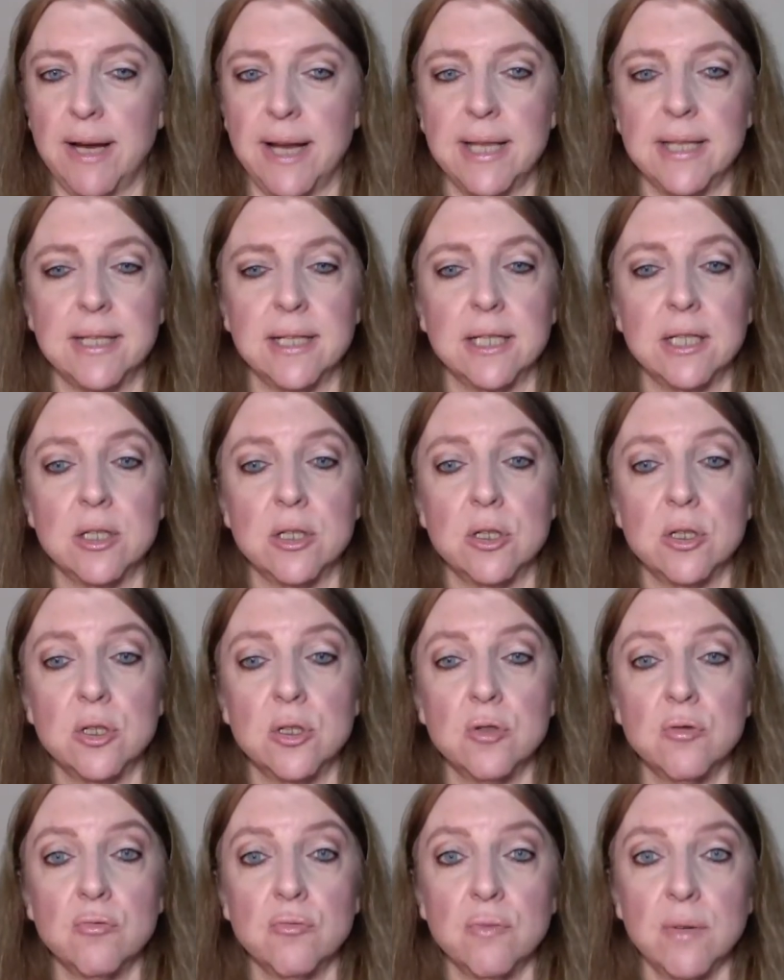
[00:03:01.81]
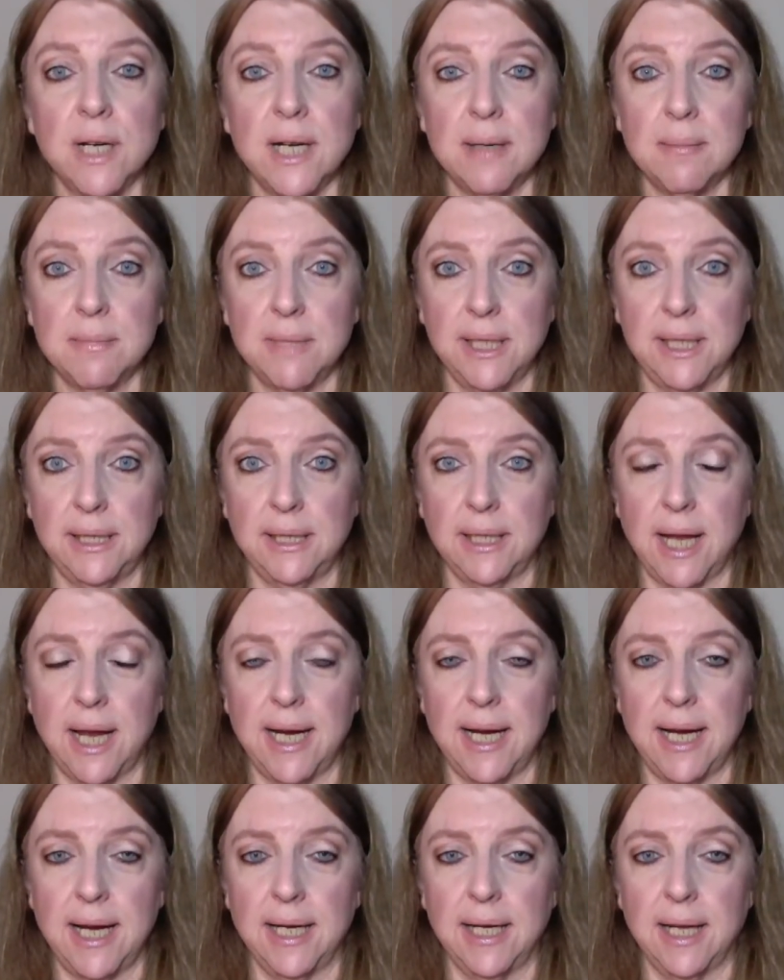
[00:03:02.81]
It's extremely
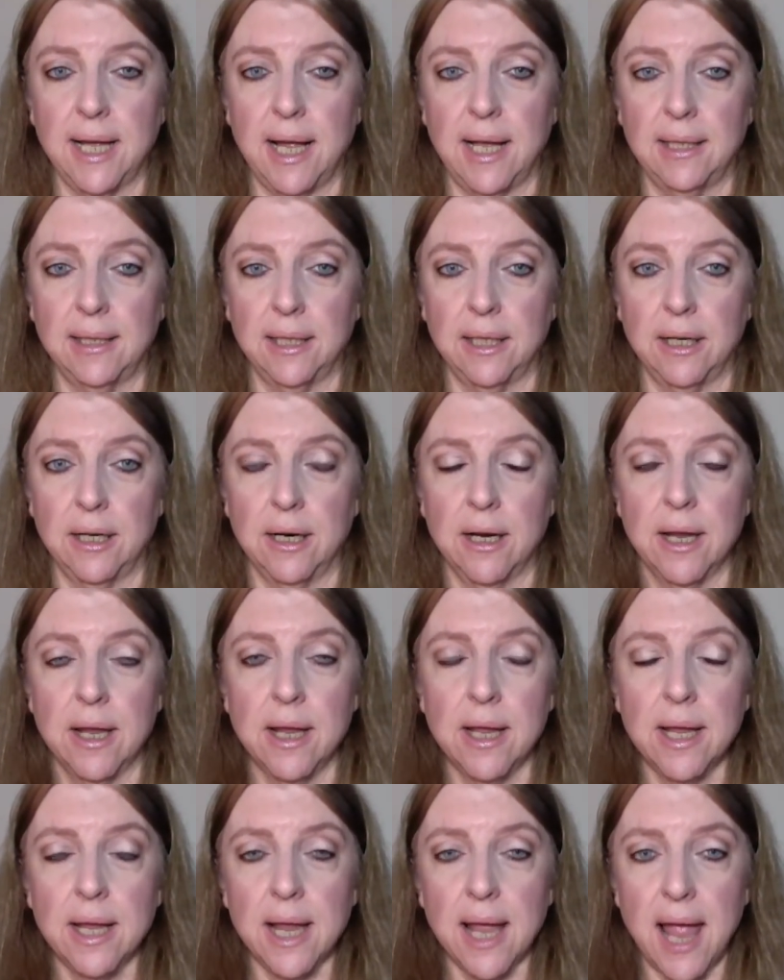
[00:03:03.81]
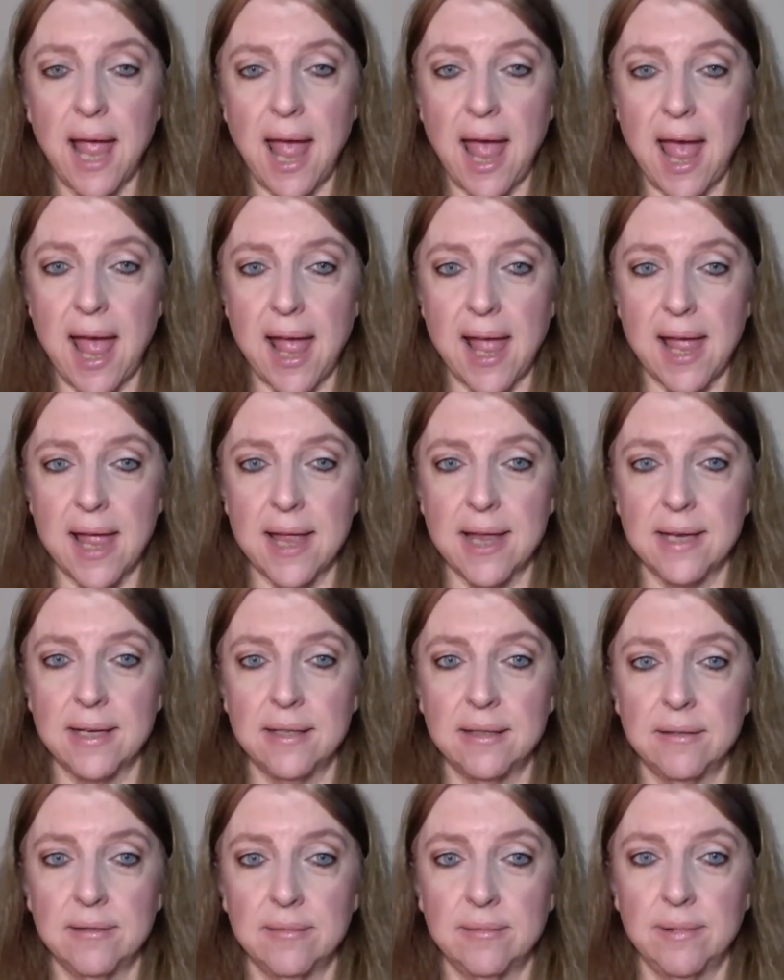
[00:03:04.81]
light in color
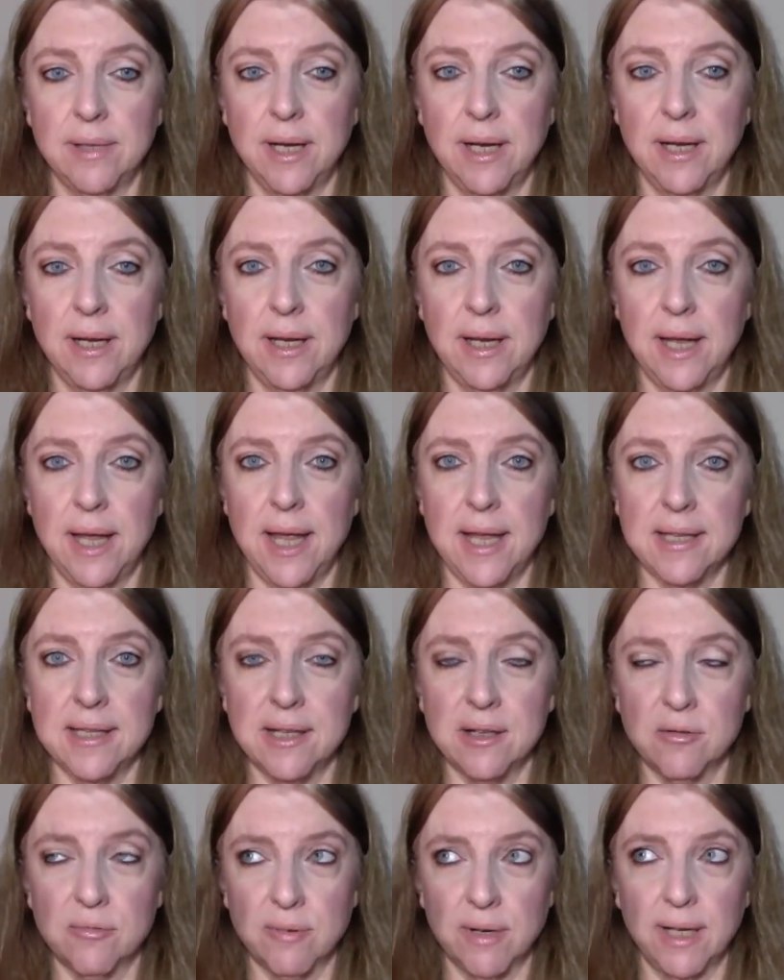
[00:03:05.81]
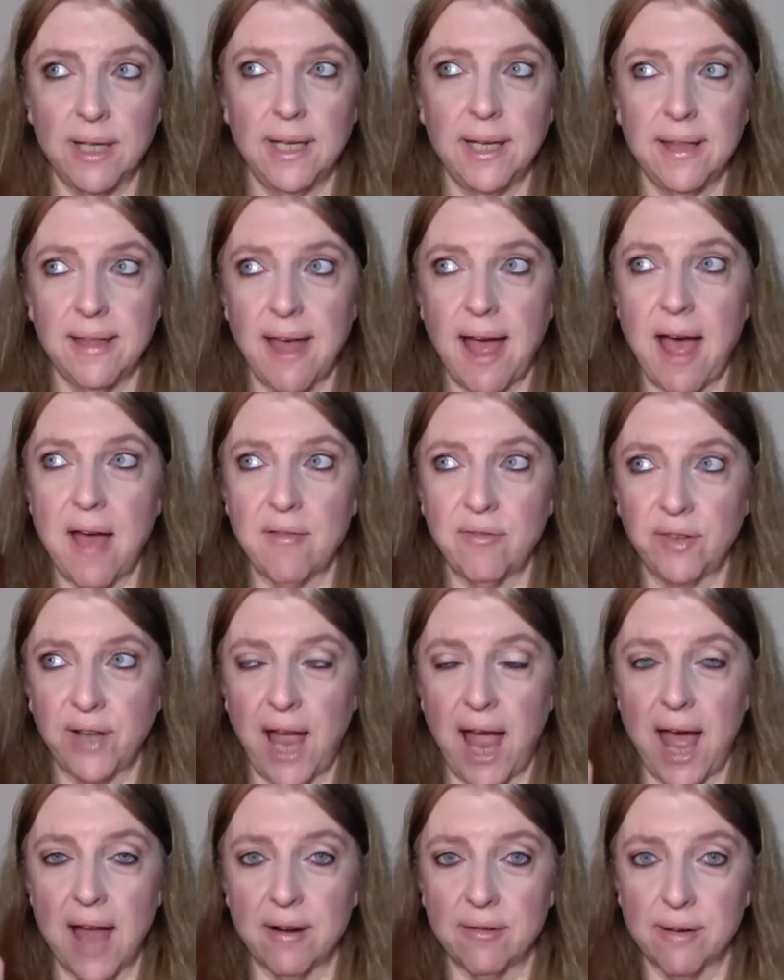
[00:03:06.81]
and isn't really that
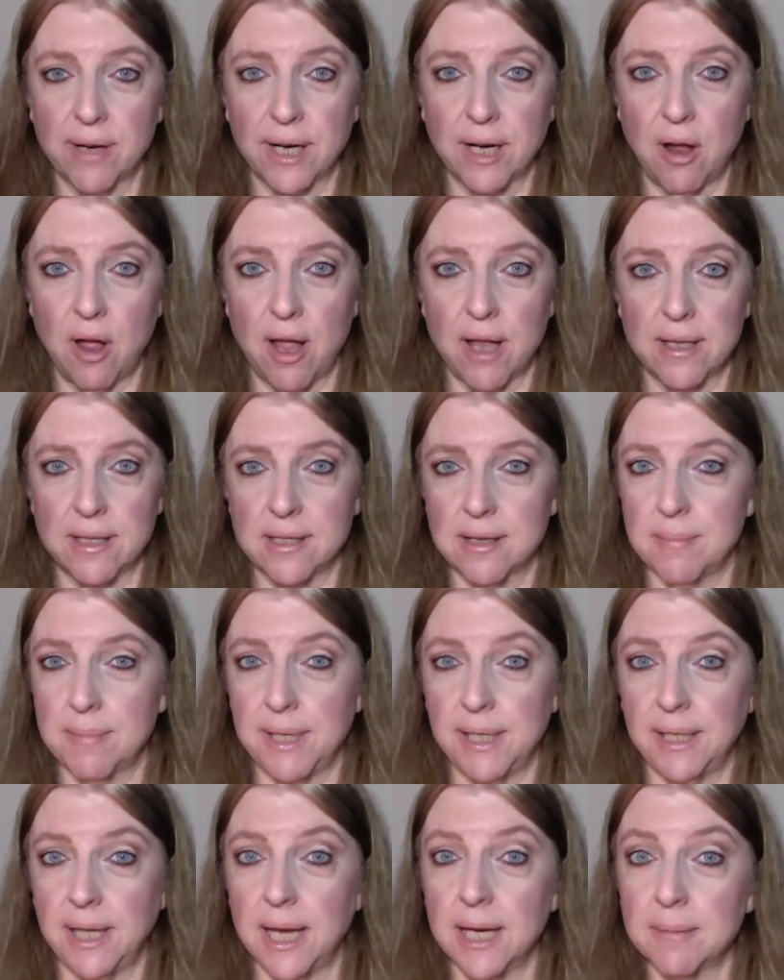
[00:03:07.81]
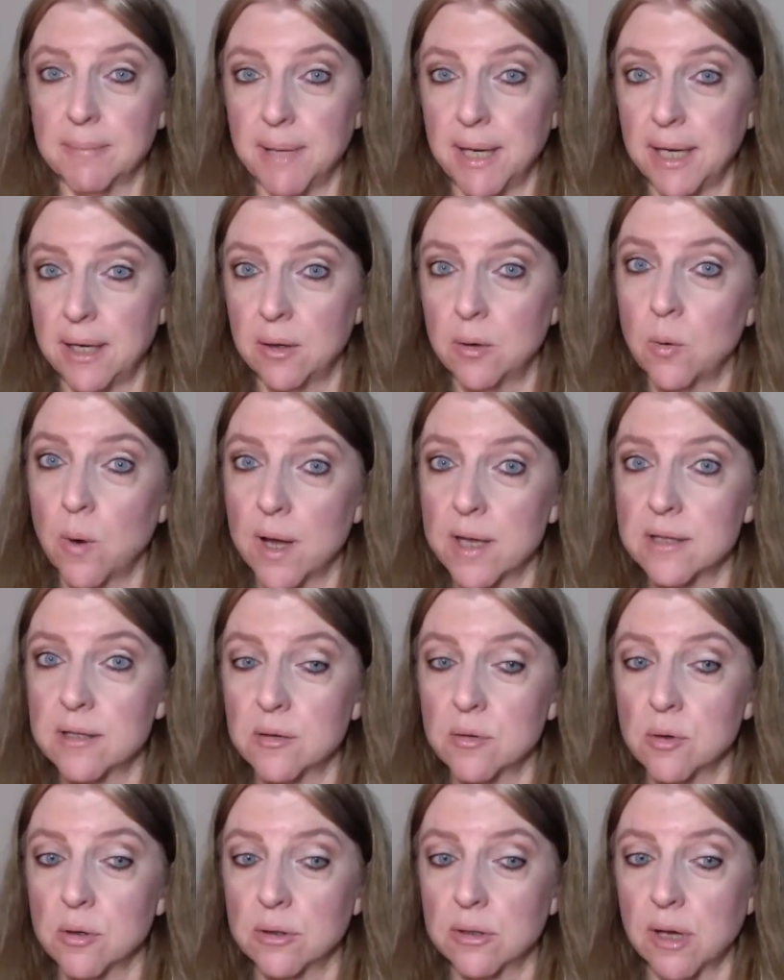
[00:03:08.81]
flattering on somebody like me who has
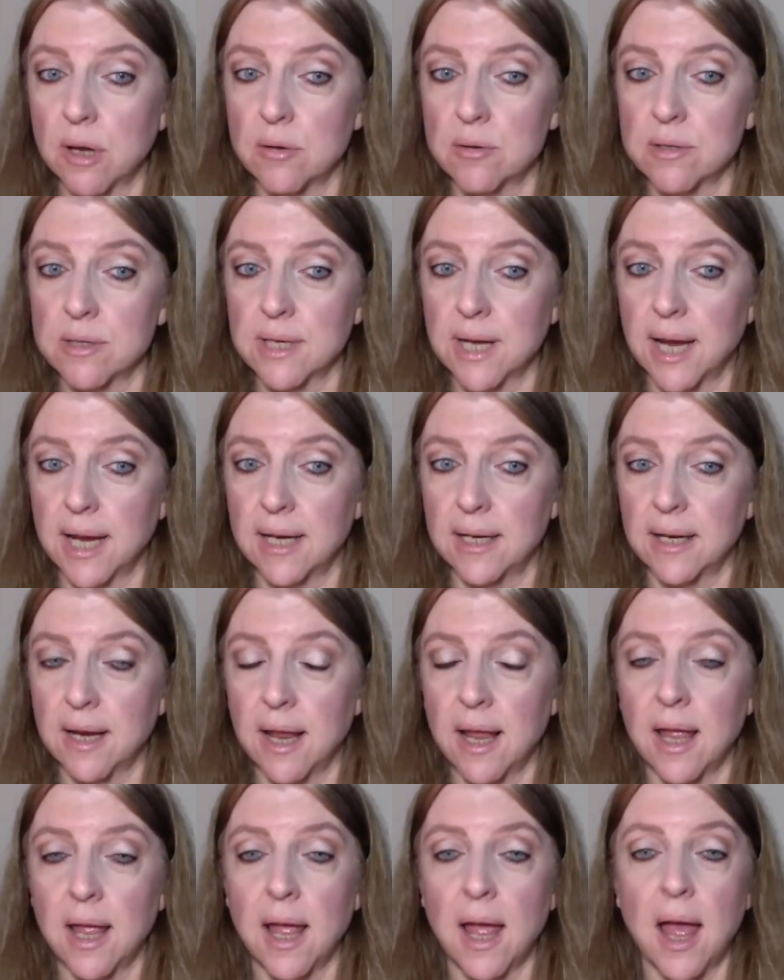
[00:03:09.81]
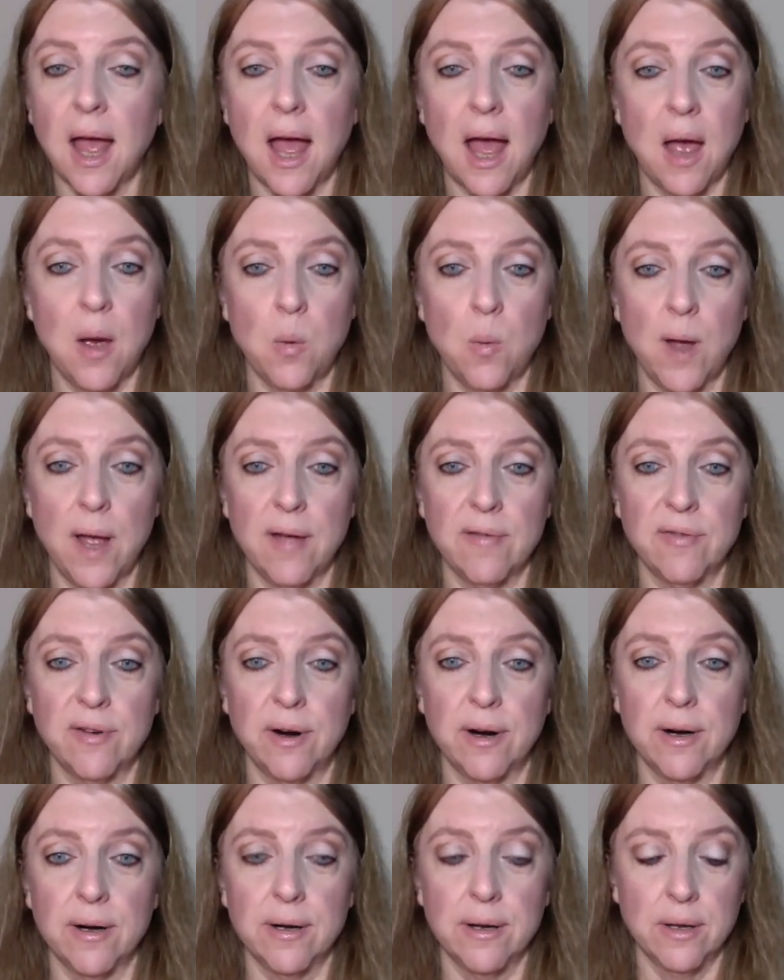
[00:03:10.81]
cool toned skin.
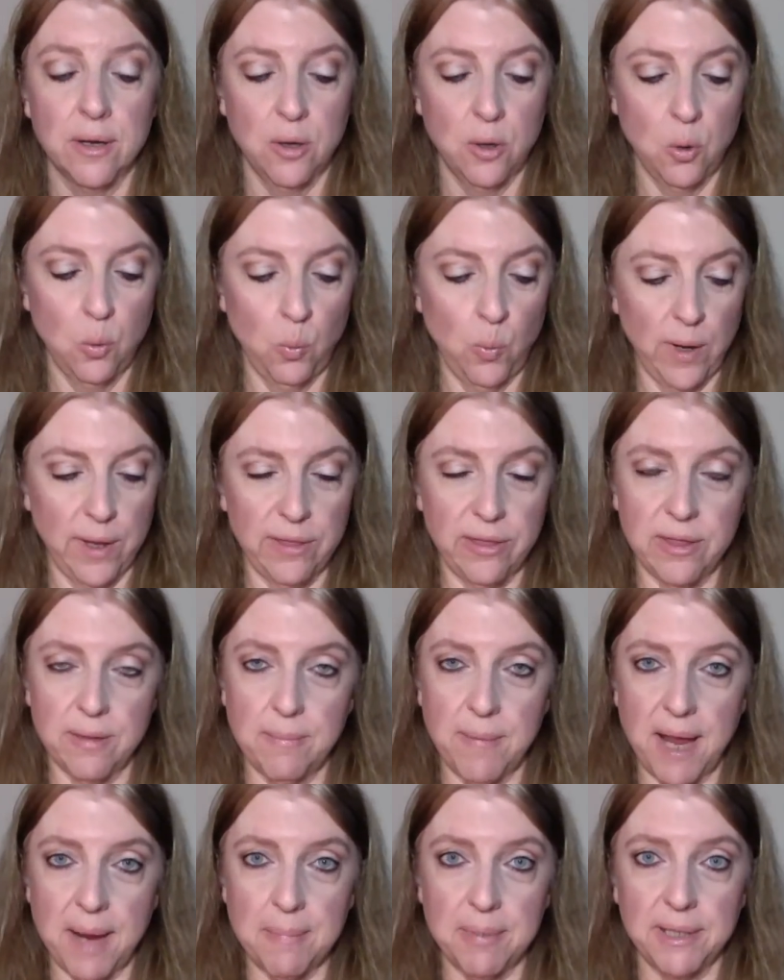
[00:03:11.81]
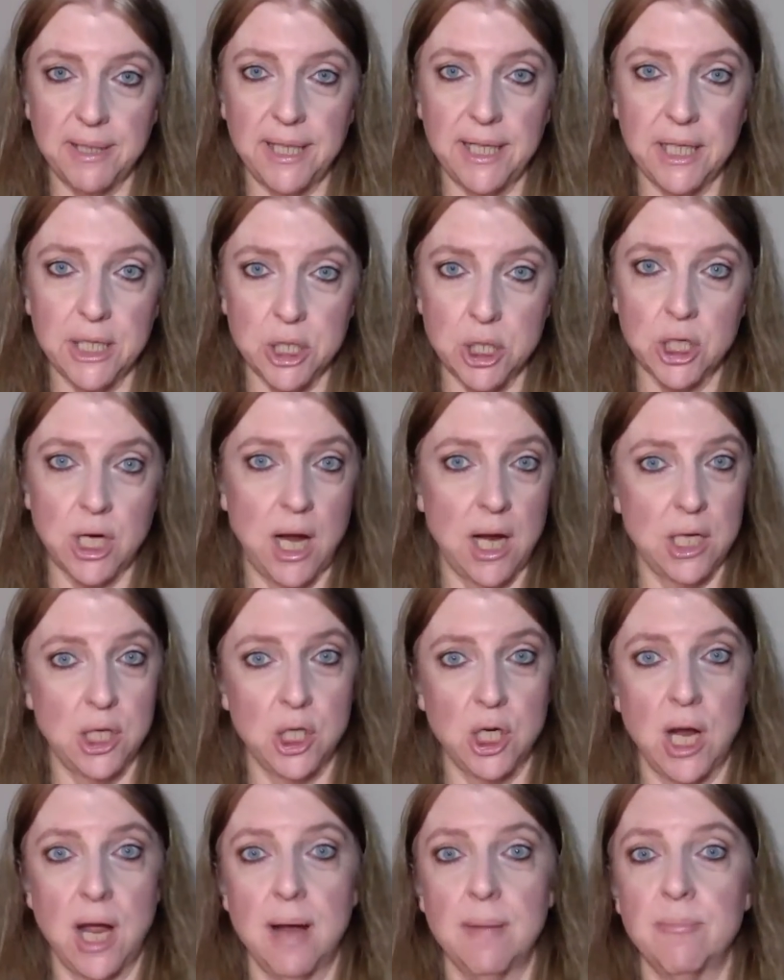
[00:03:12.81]
However, with the Maybelline Shine
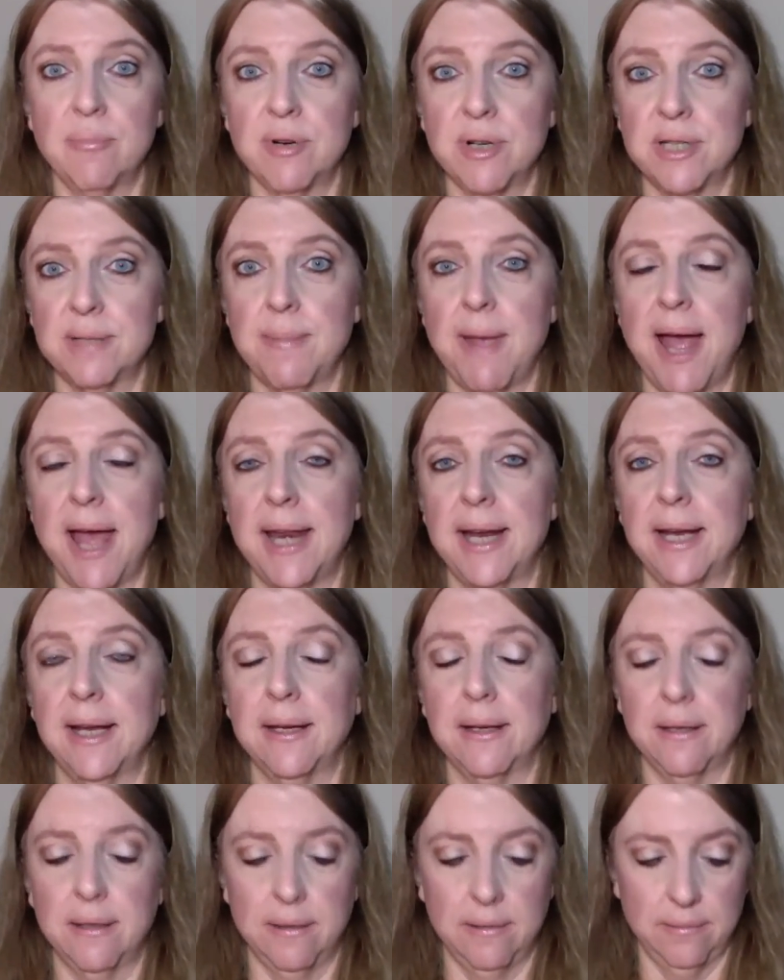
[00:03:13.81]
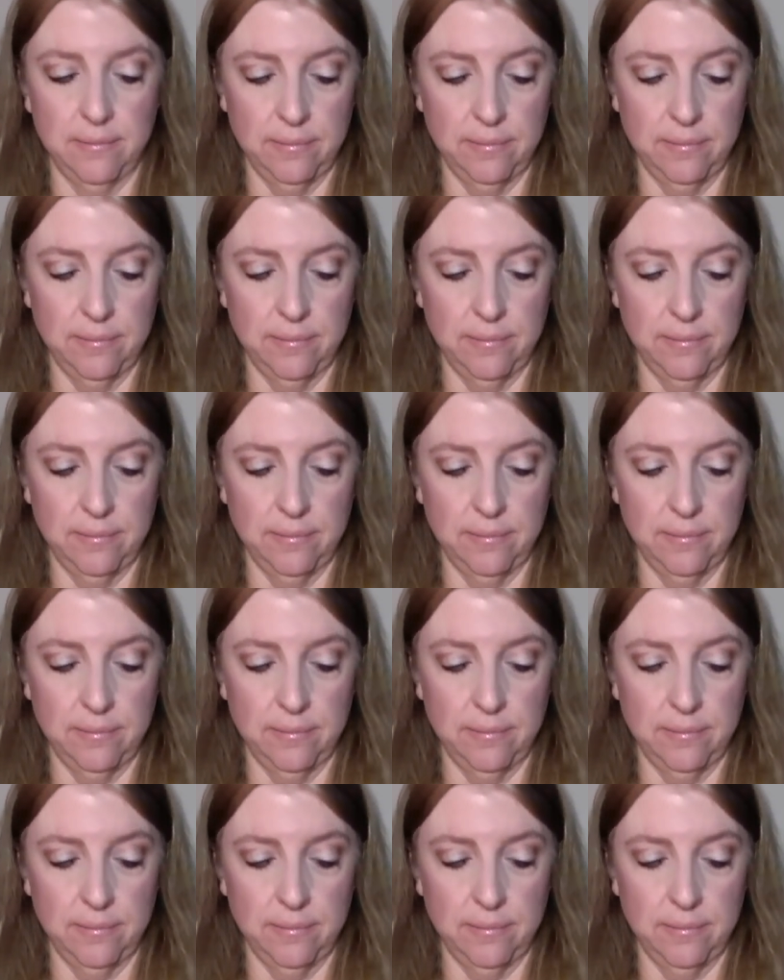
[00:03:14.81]
Shot Prismatic